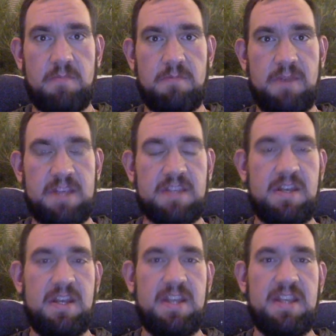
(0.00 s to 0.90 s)

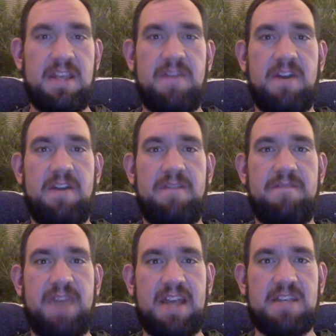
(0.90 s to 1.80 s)
Wrestling is a very
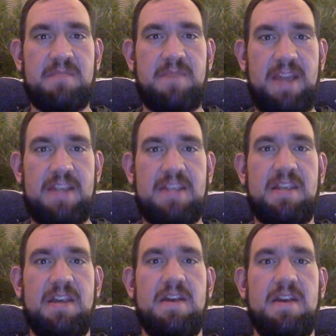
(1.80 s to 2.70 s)
fast-paced
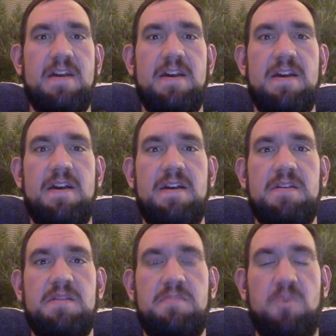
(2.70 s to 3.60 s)

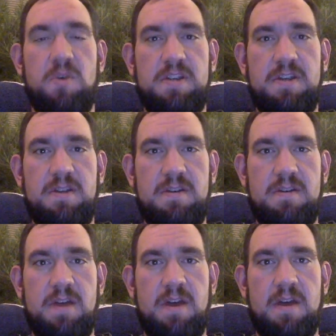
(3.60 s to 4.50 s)
sport.
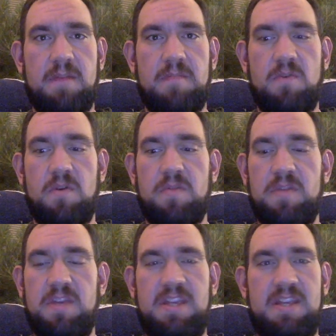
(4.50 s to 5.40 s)

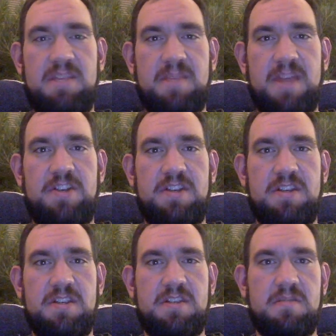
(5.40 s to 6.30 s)
Normally, these
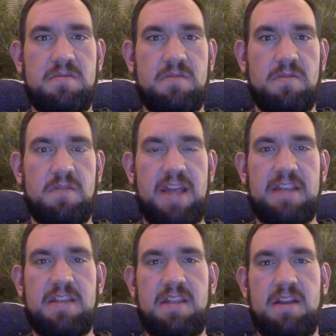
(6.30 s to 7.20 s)
matches
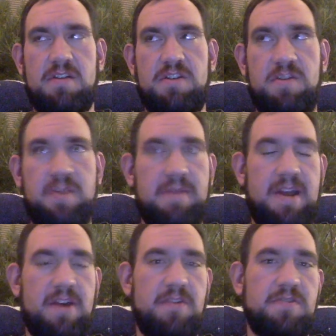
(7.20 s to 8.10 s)
last their 2-minute
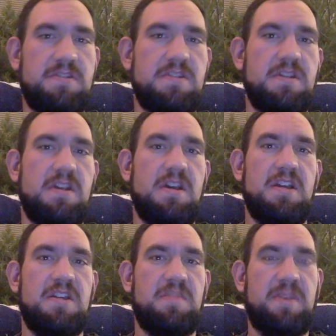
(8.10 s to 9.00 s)
rounds,
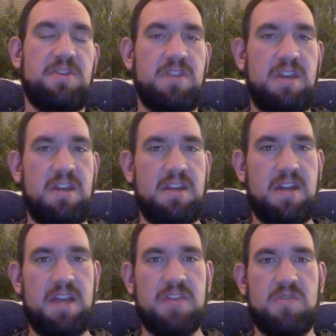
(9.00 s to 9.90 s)
especially in
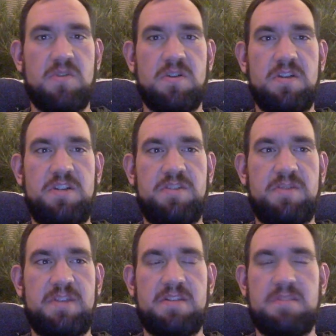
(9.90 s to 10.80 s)
high school and collegiate
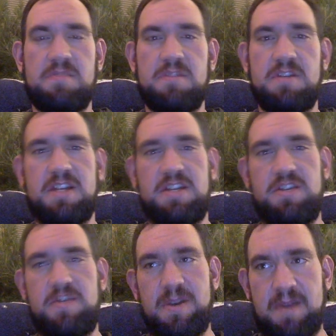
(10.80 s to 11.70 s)
wrestling. We're looking at
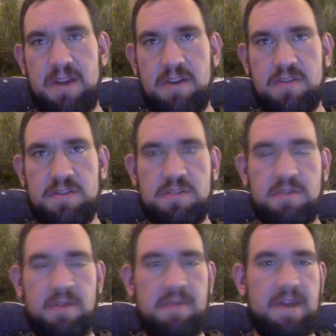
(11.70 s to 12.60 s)
2-minute rounds,
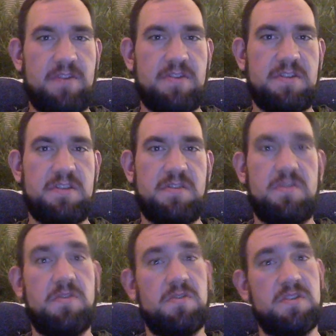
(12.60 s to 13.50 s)
3 rounds, so a
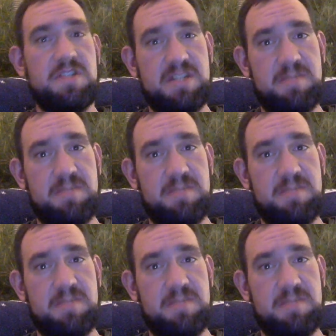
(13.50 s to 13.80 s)
total of 6